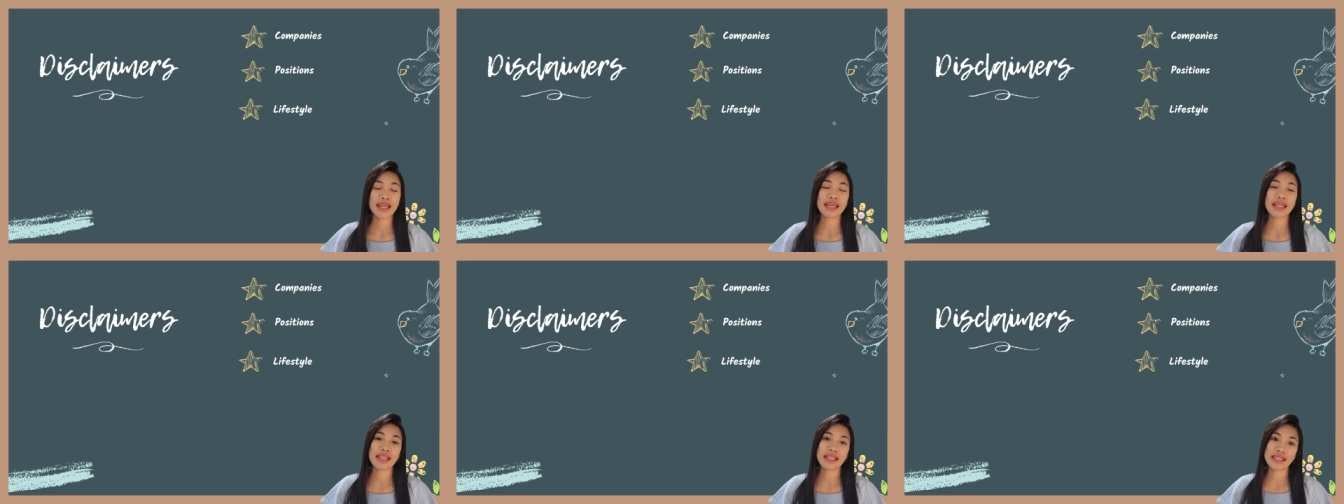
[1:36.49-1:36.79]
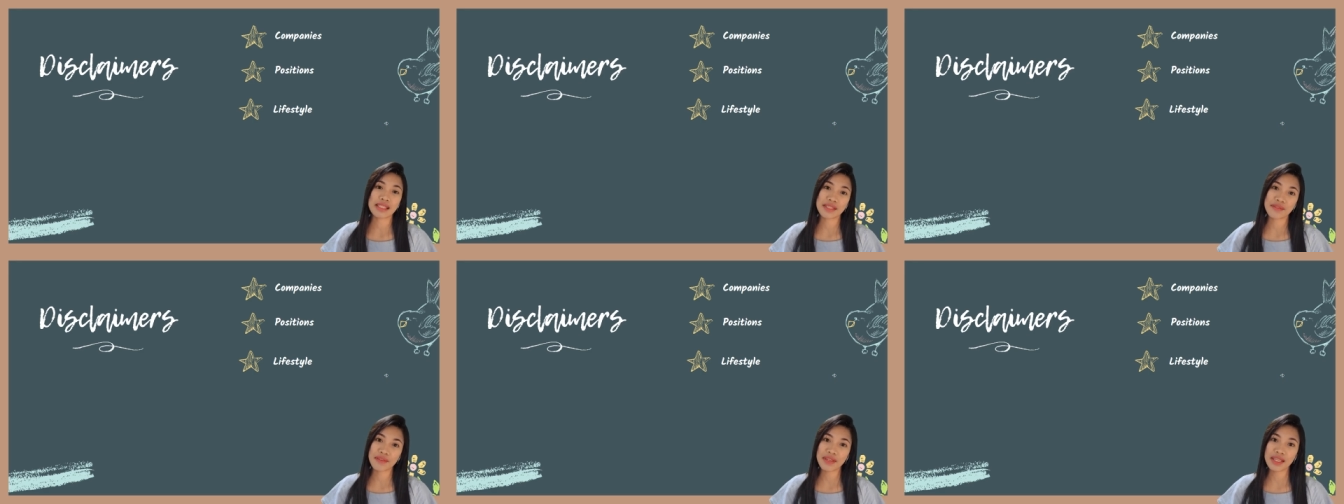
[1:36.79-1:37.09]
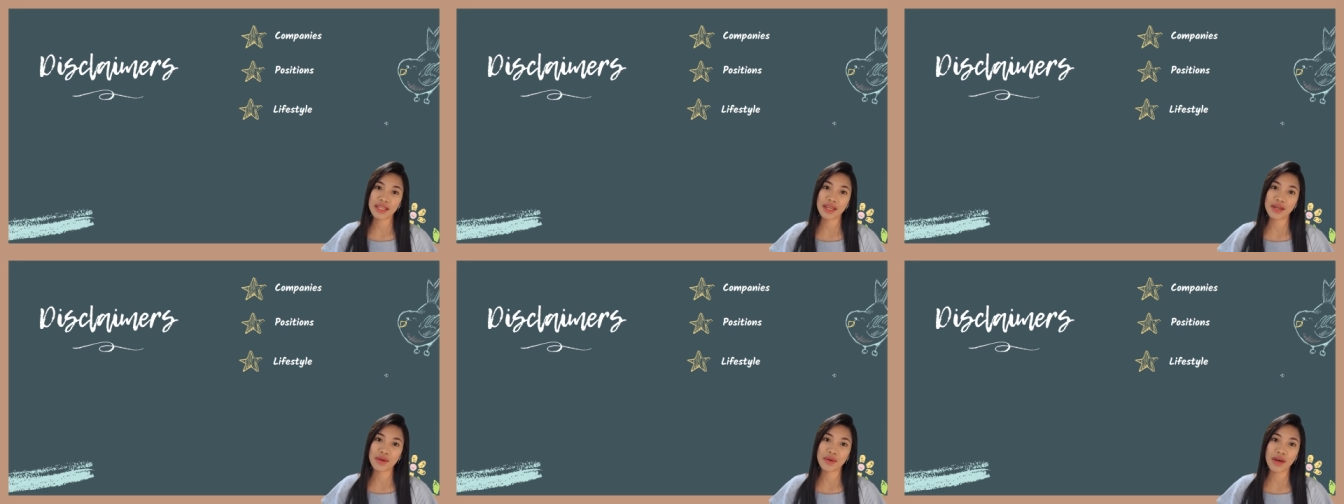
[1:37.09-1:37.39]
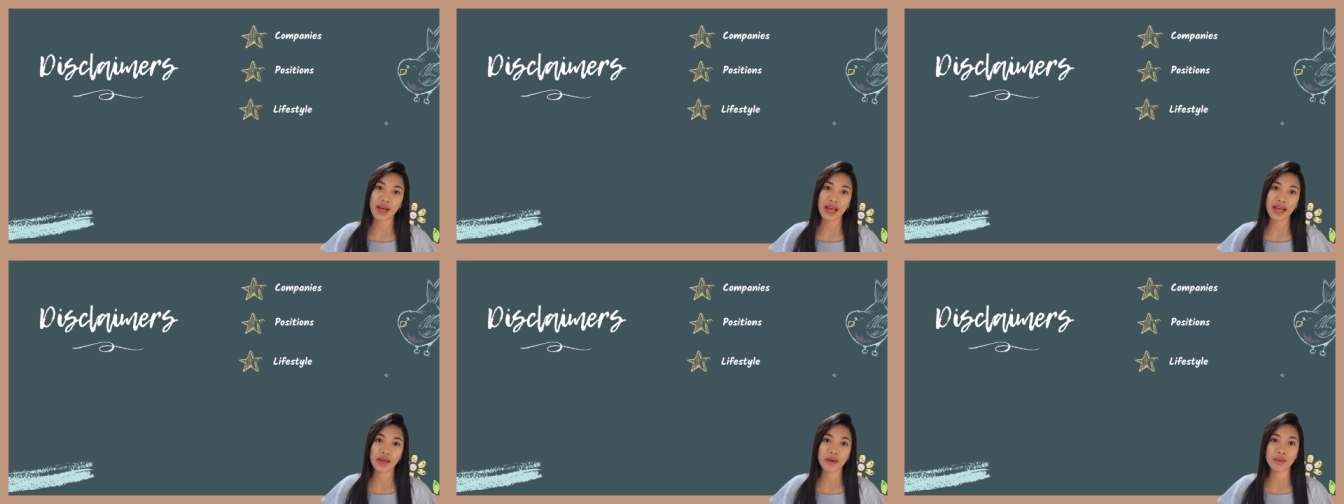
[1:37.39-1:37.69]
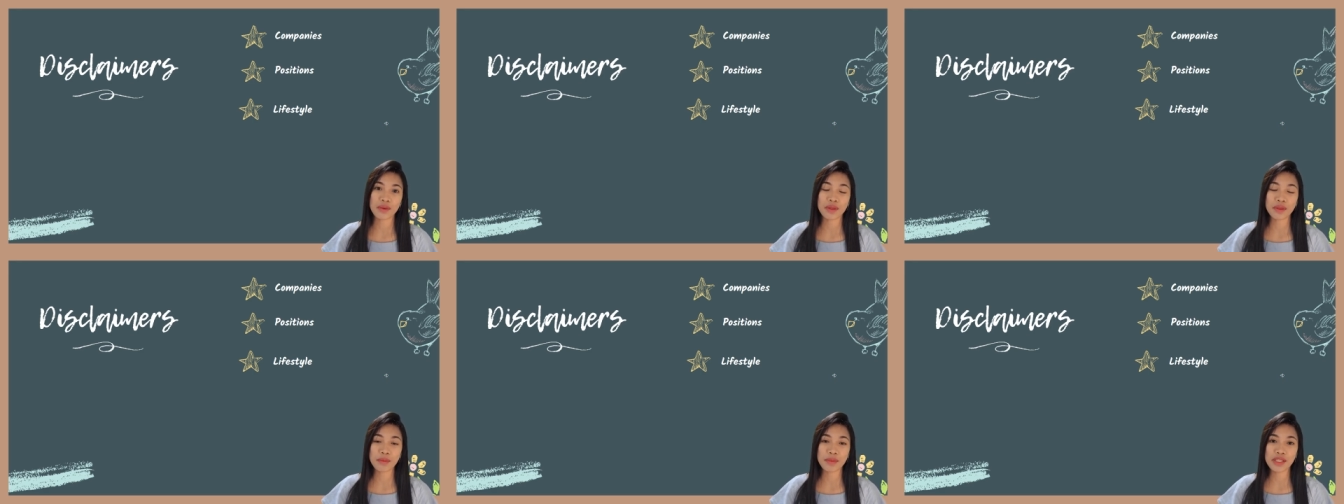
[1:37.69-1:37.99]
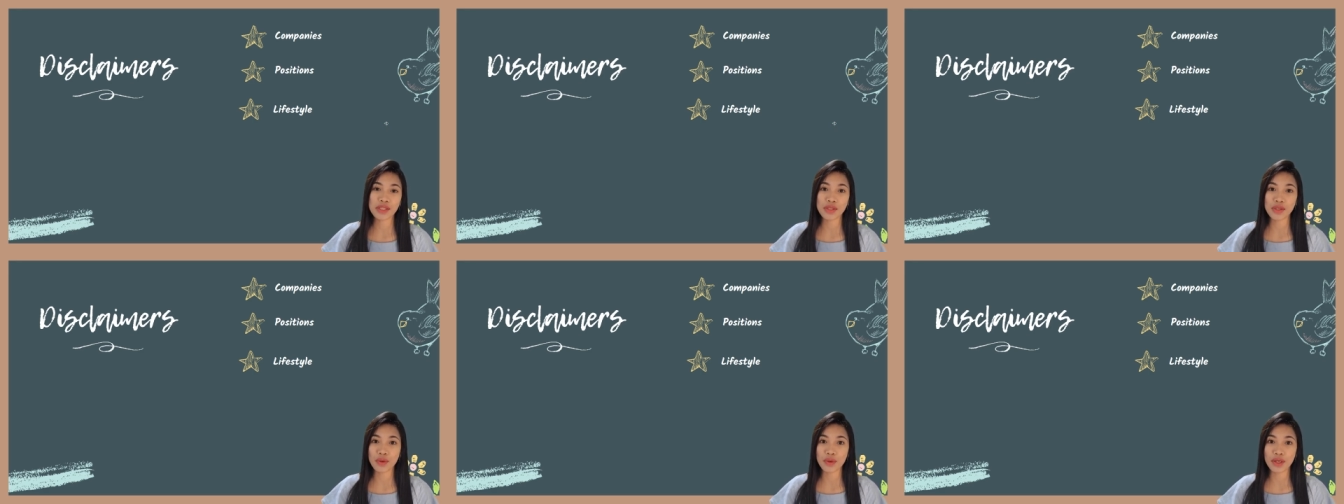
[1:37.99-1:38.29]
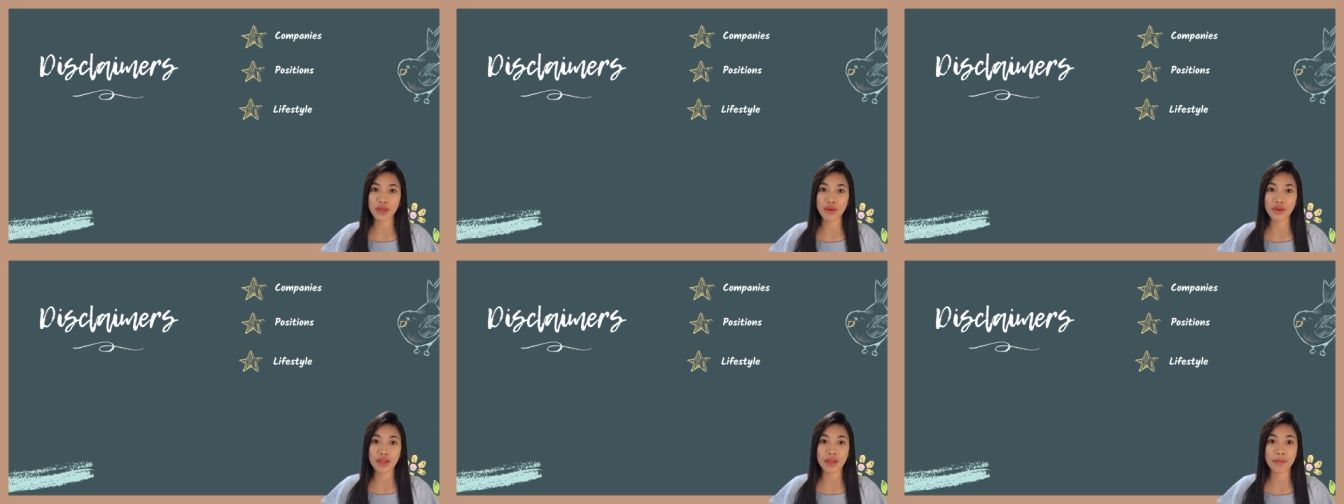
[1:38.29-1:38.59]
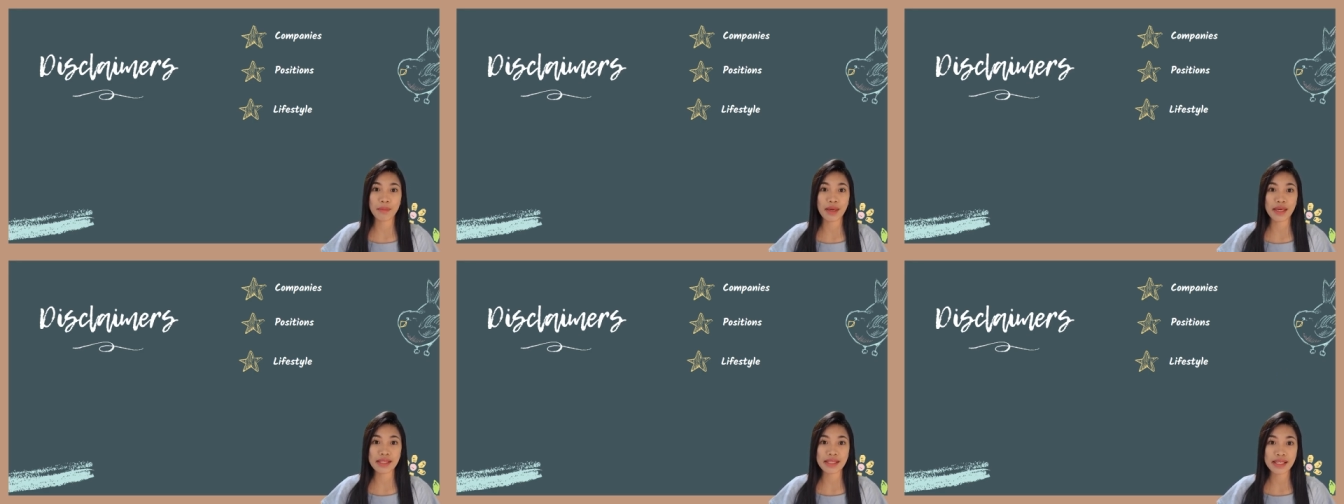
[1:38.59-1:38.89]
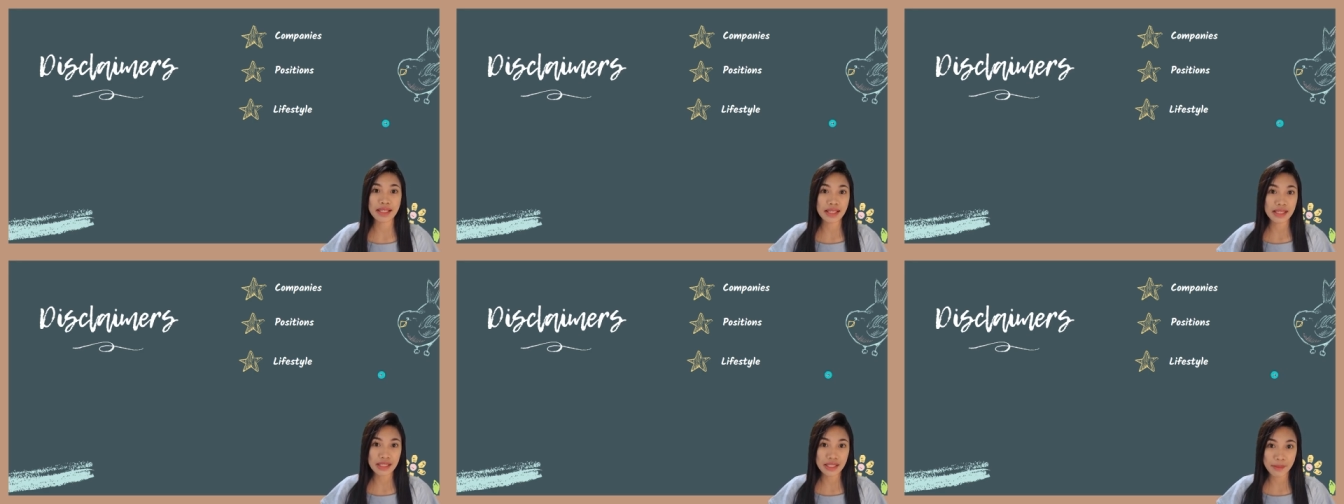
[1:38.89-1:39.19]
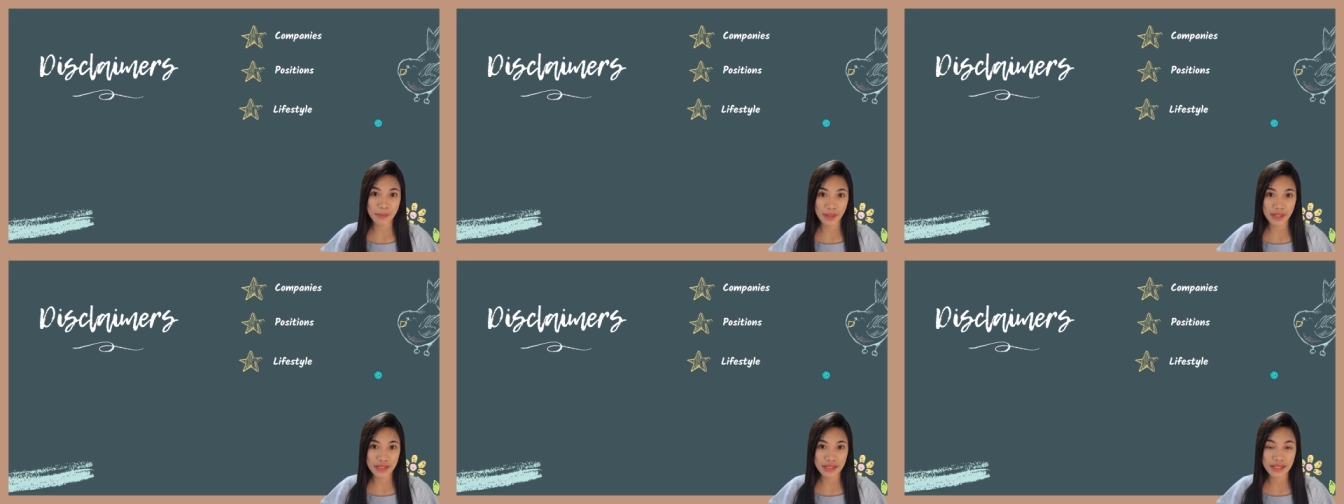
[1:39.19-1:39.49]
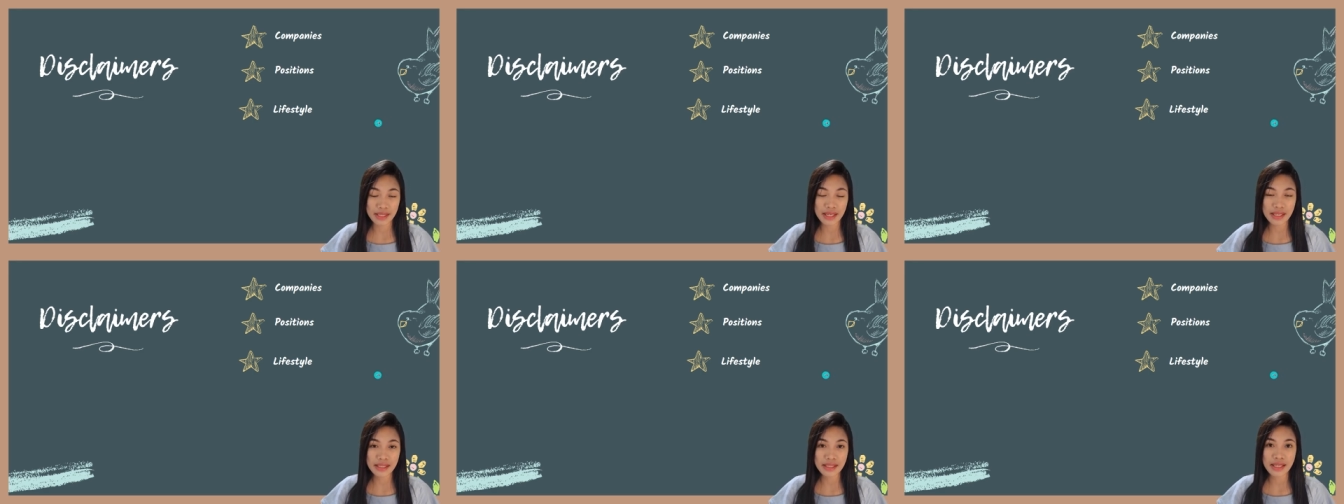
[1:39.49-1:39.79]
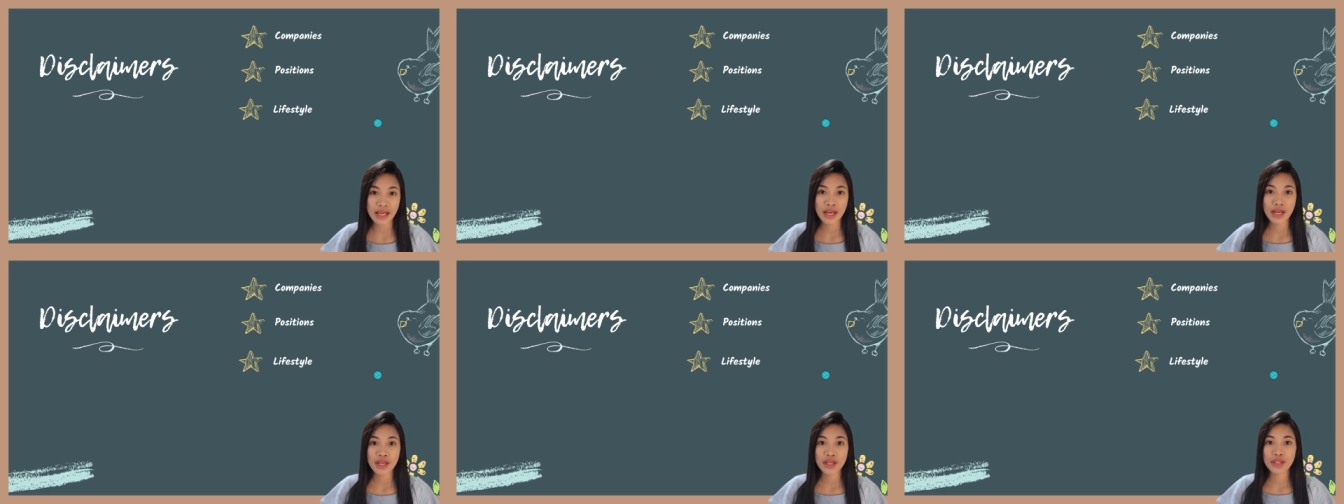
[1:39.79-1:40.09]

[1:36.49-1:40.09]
In this video, I will be showing you the basic expenses,